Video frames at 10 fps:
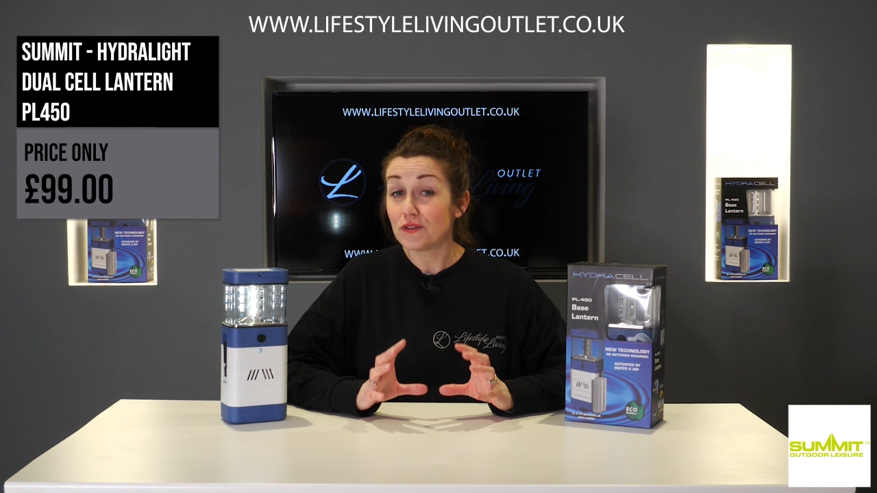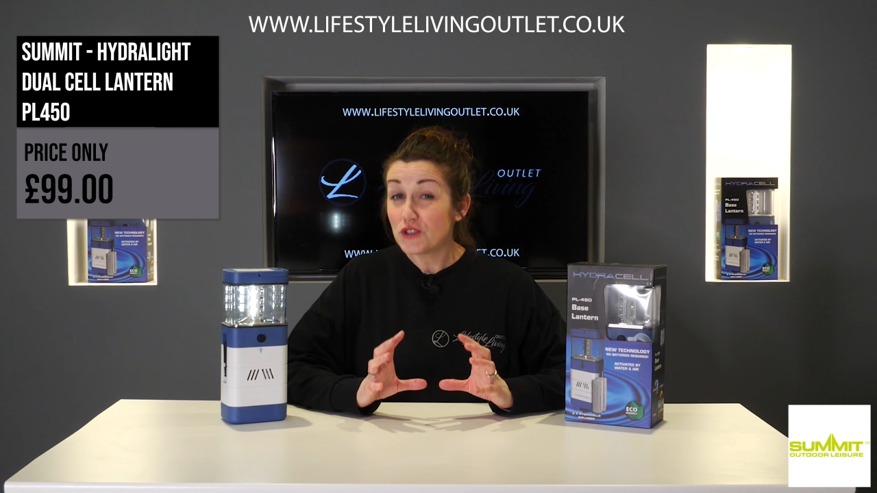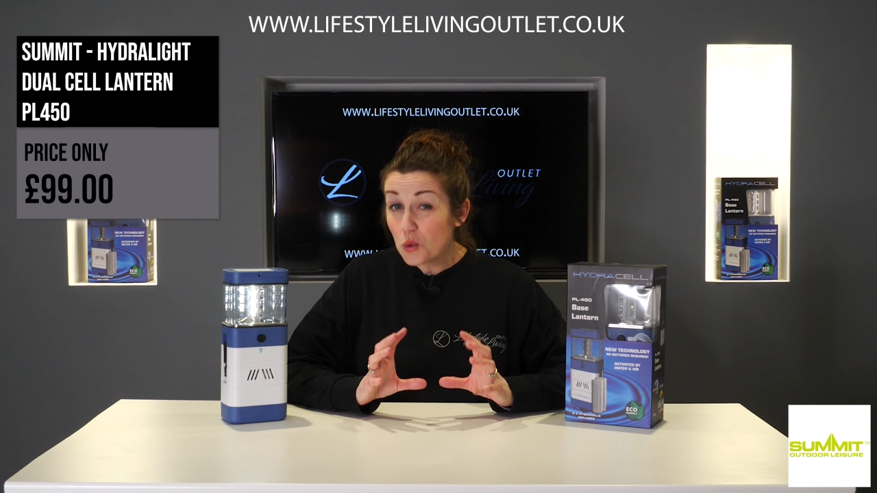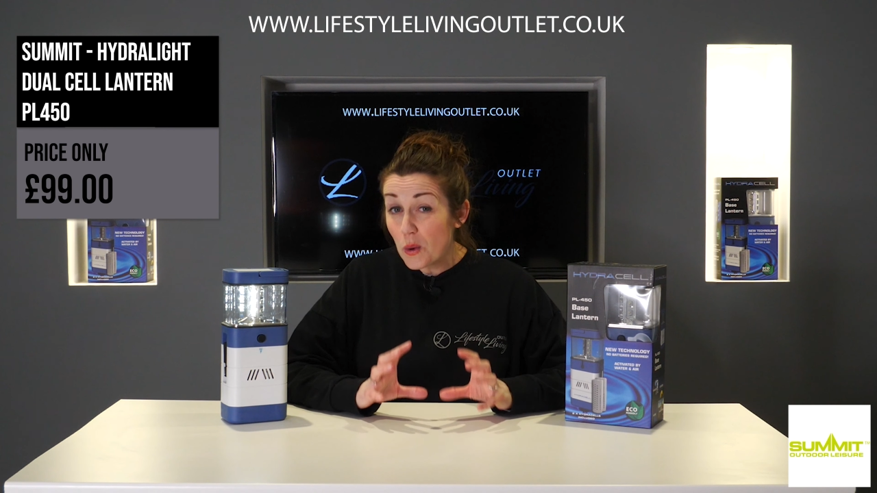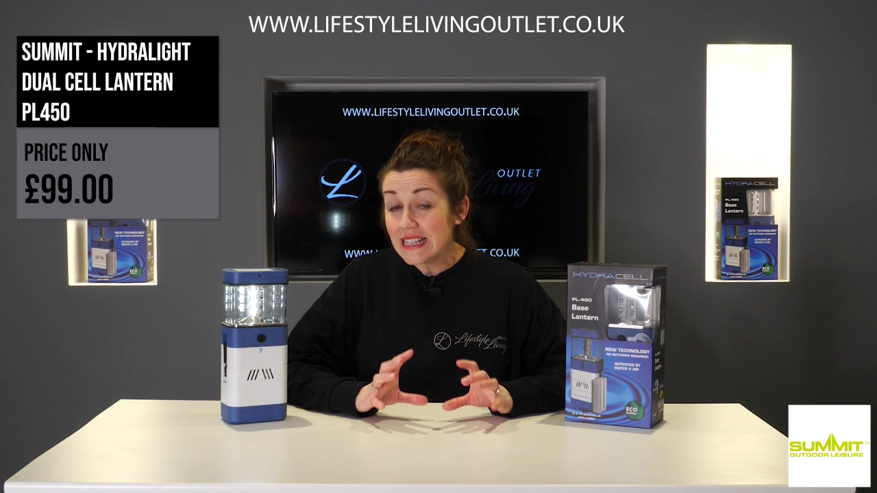of
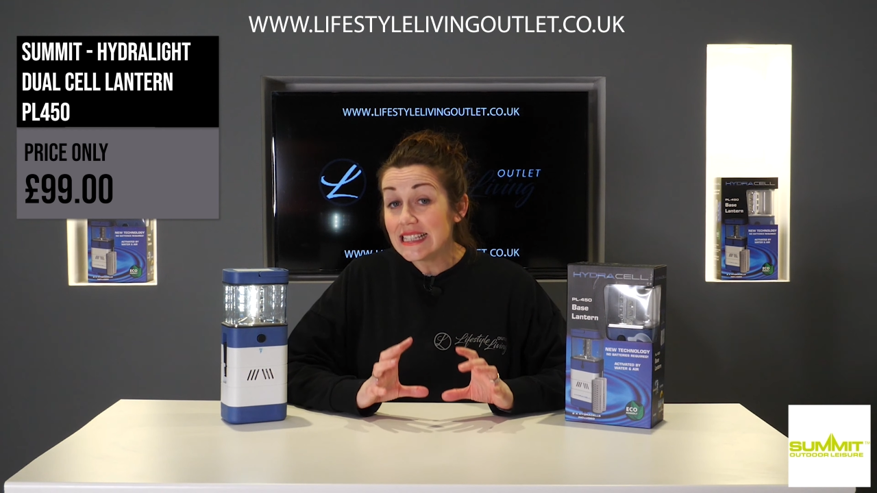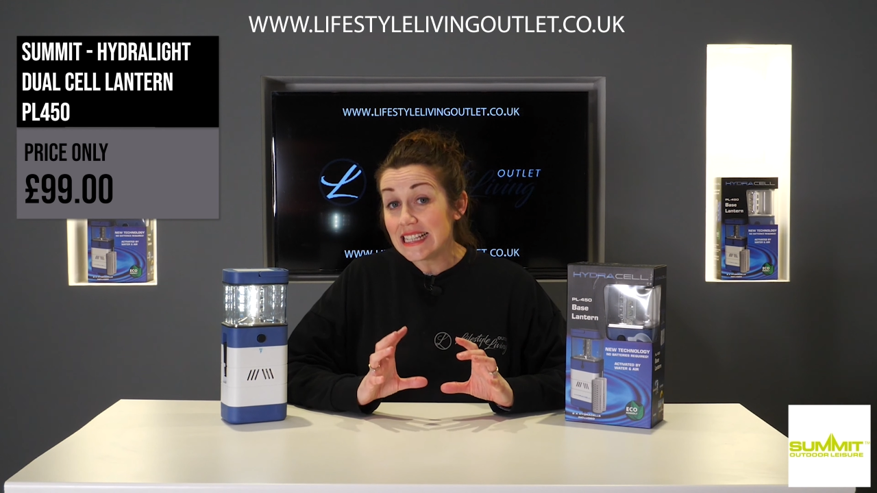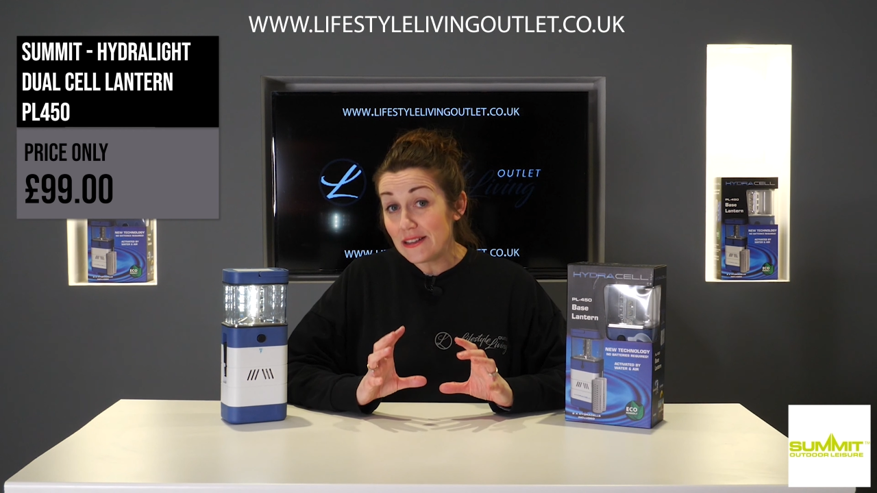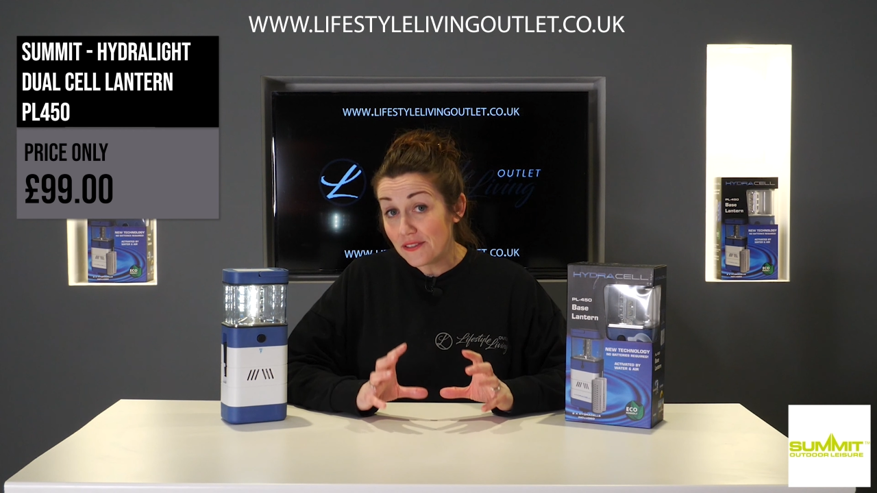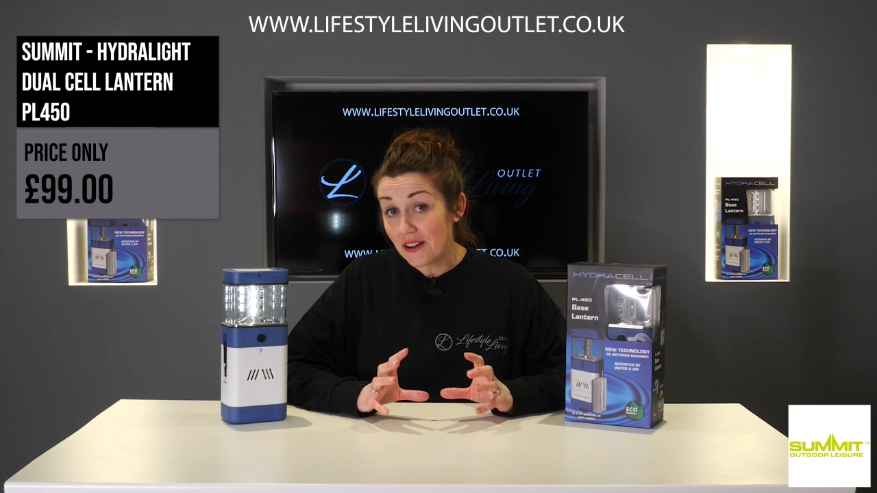
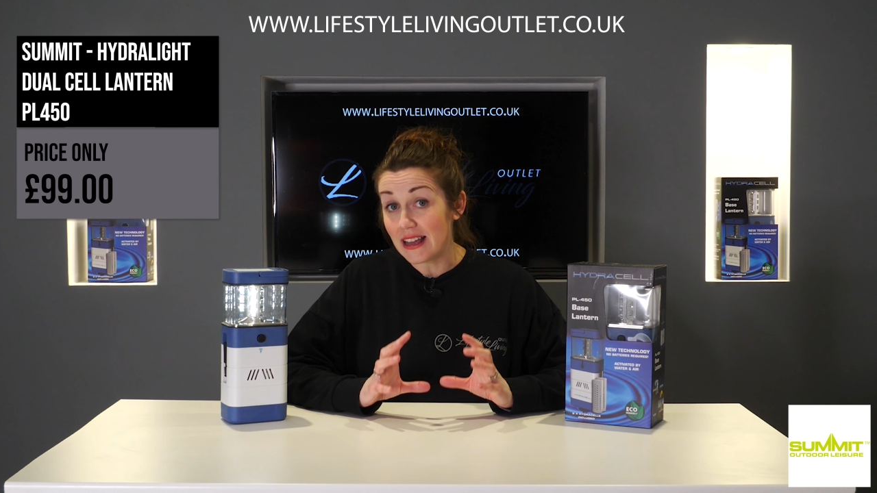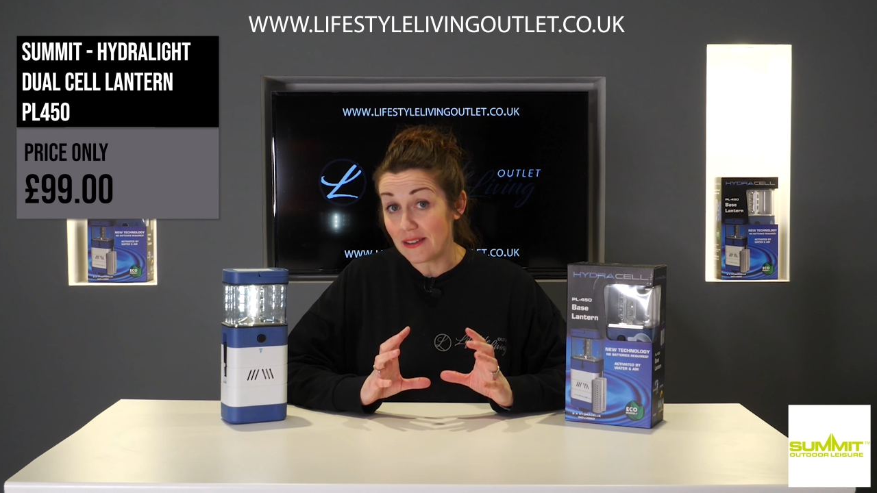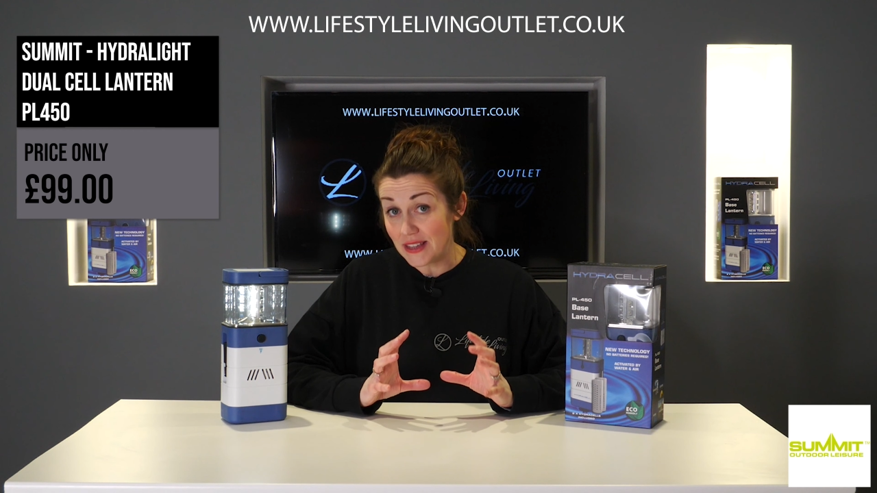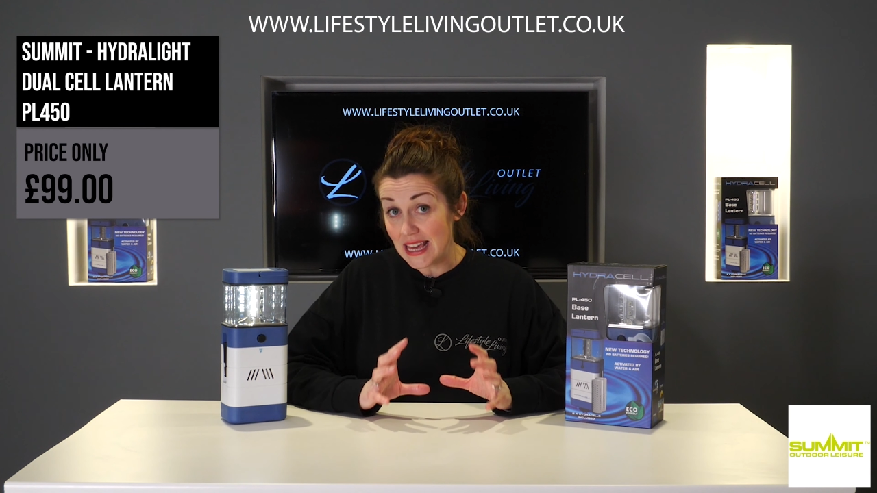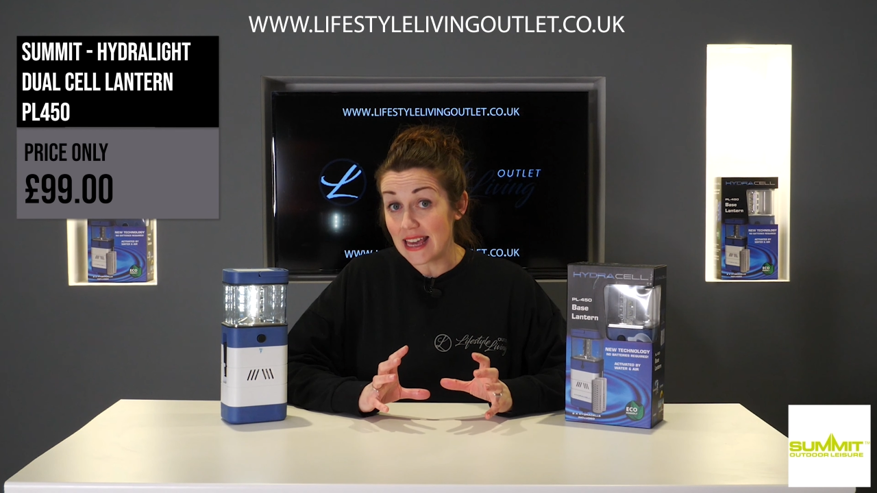
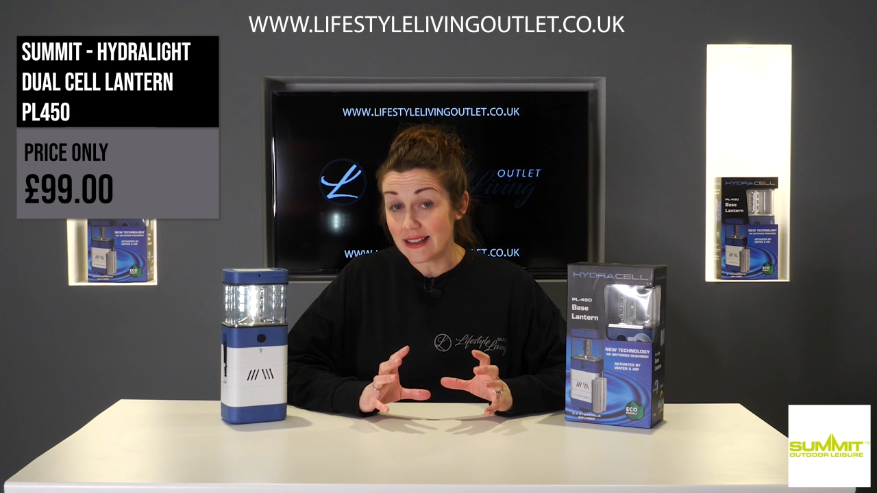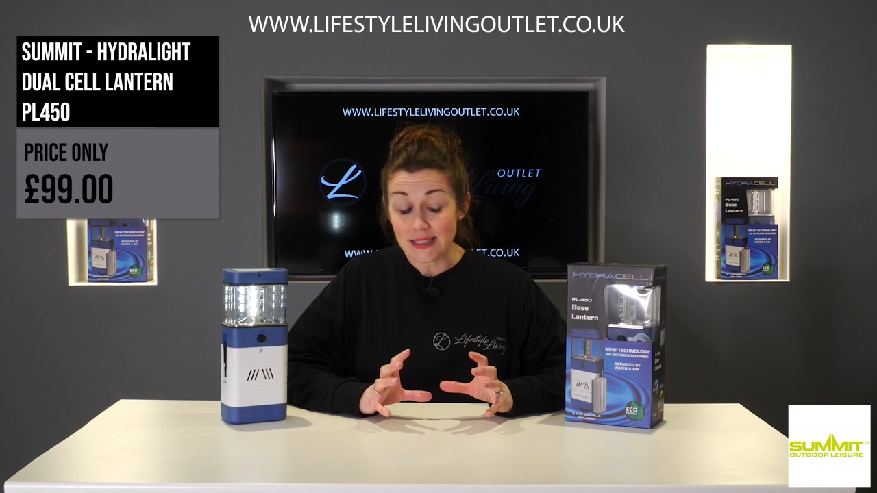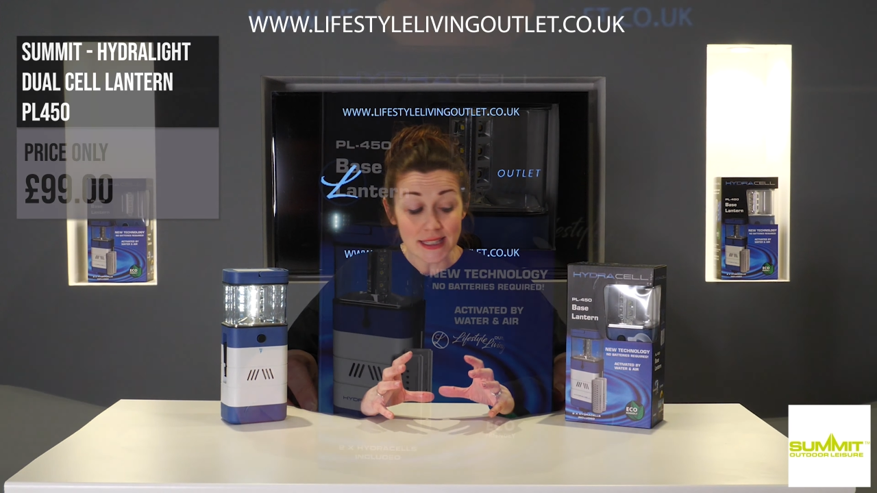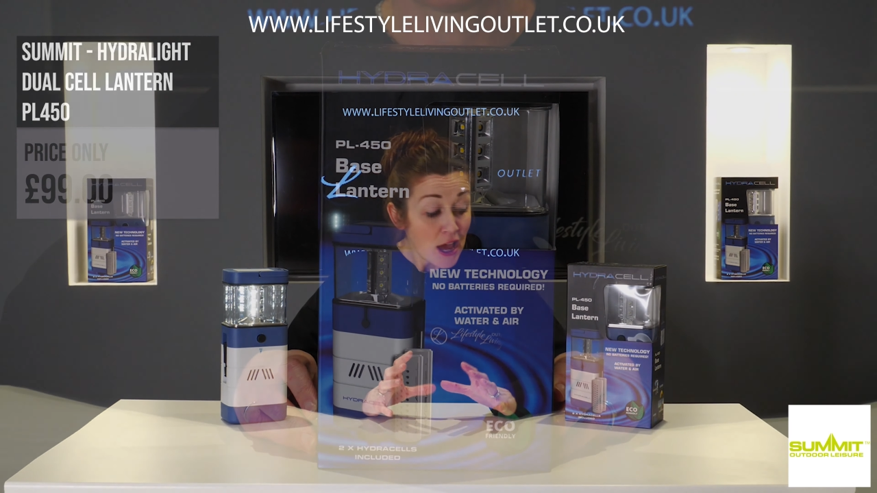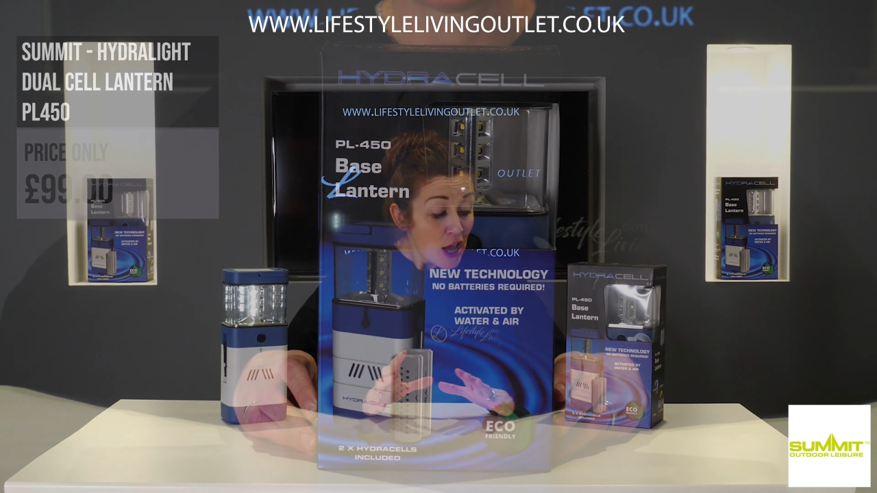25 years.